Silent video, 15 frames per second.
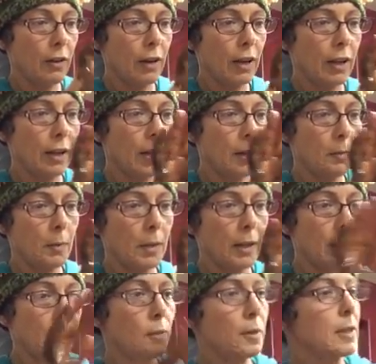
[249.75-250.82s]
or I can let it be a
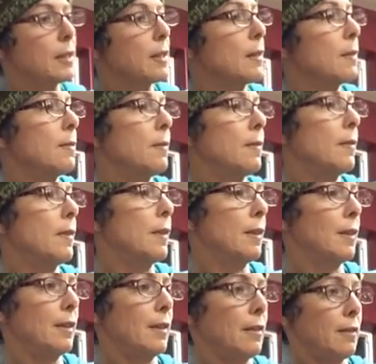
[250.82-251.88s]
little twisted.
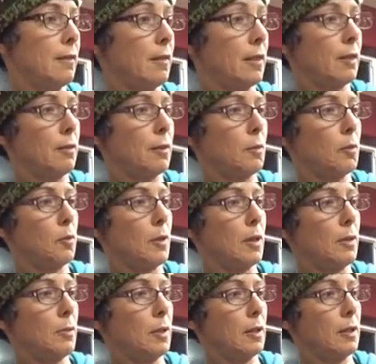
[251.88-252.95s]
This one's
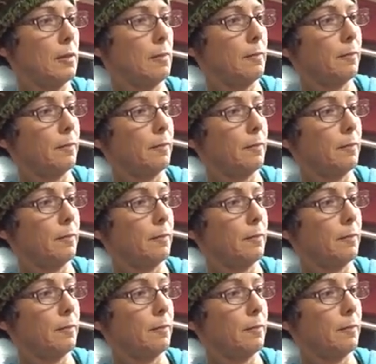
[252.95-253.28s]
quite twisted.